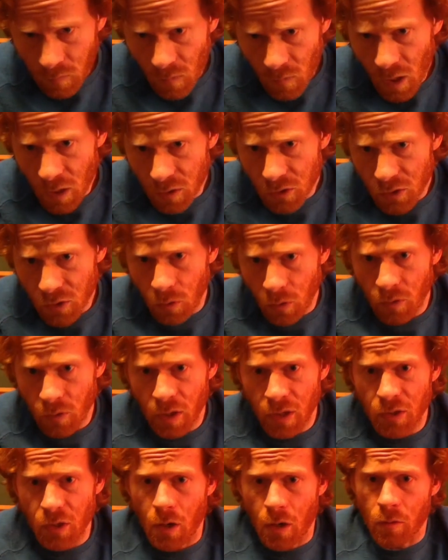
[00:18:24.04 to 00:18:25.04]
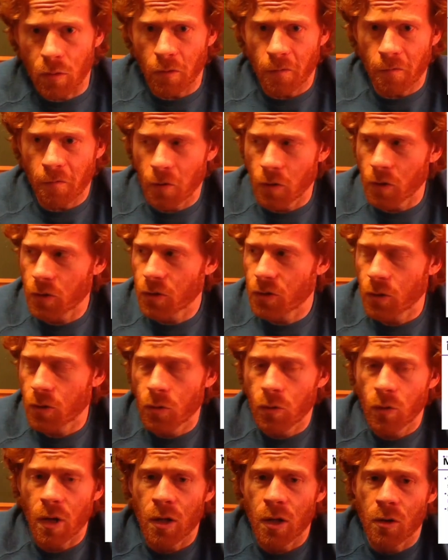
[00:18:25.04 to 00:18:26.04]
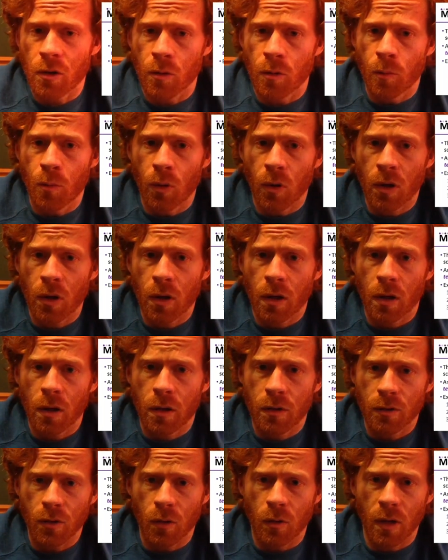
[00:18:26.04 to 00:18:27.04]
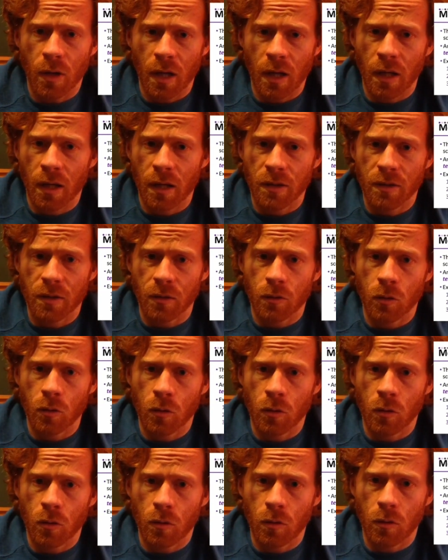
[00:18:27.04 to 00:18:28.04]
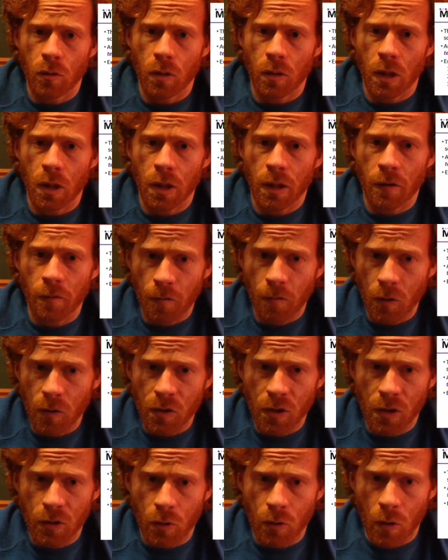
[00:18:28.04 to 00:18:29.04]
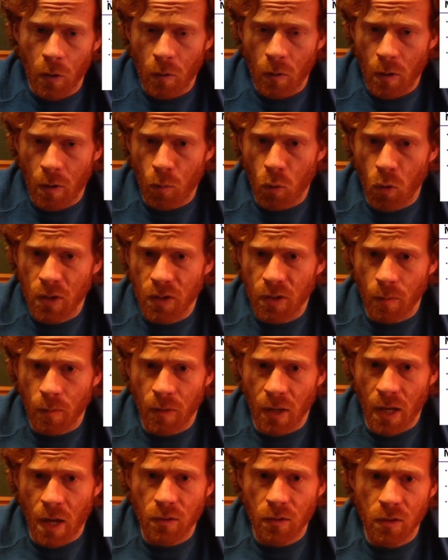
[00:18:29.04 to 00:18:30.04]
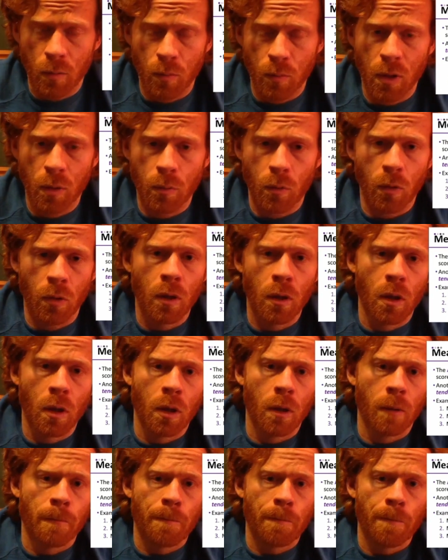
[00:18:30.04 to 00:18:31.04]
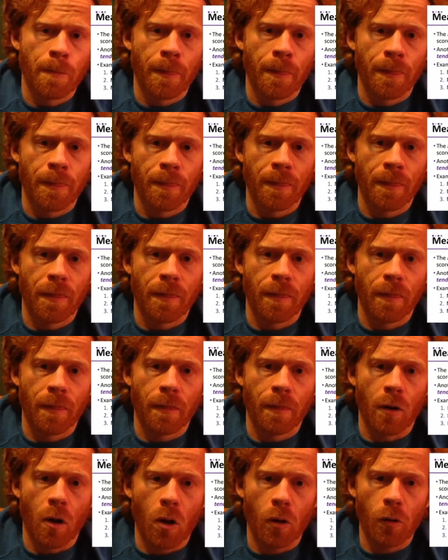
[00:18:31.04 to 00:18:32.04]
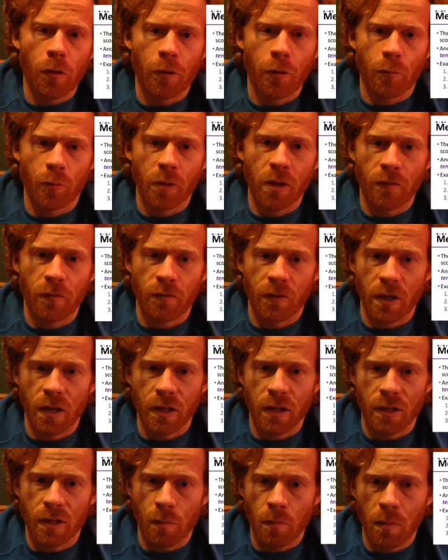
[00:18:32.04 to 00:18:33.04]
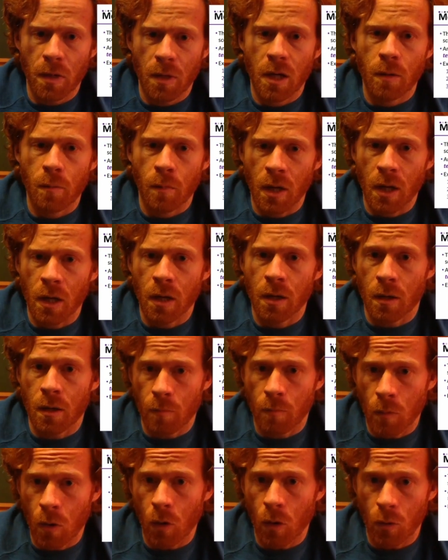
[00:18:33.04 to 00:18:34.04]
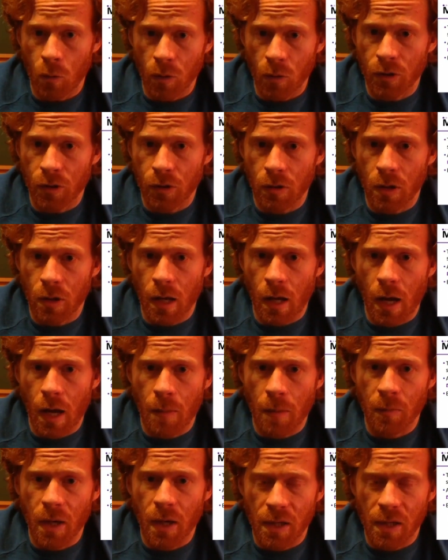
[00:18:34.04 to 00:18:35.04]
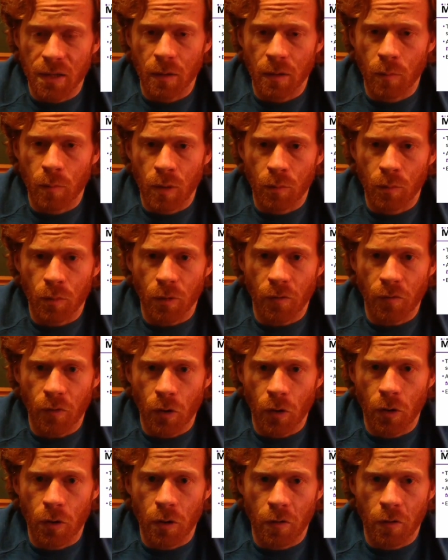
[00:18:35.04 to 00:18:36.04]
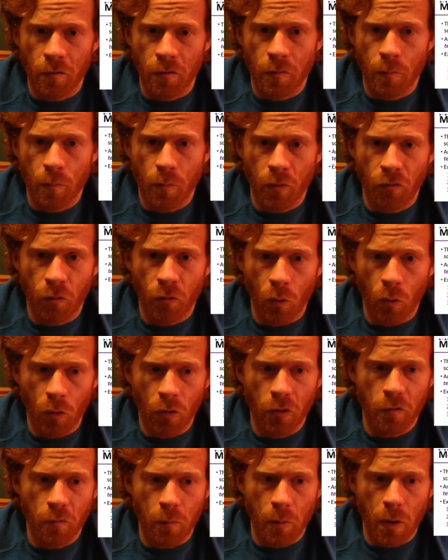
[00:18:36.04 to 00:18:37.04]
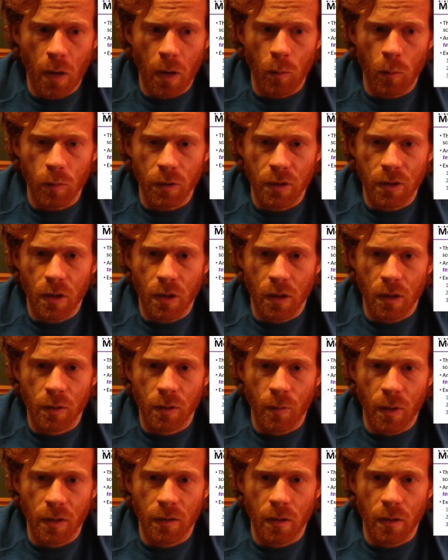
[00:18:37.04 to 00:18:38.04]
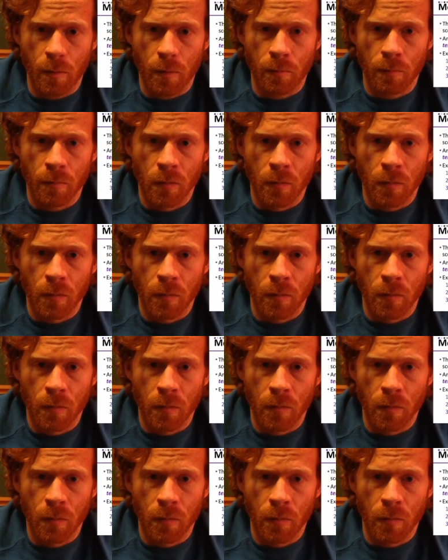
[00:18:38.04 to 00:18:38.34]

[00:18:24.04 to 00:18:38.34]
So these are referred to in your book, so it gets a little confusing, so I want to point something out to people. All three of these, the mean, median, and mode, which I'm guessing people have heard of before, you've probably talked about them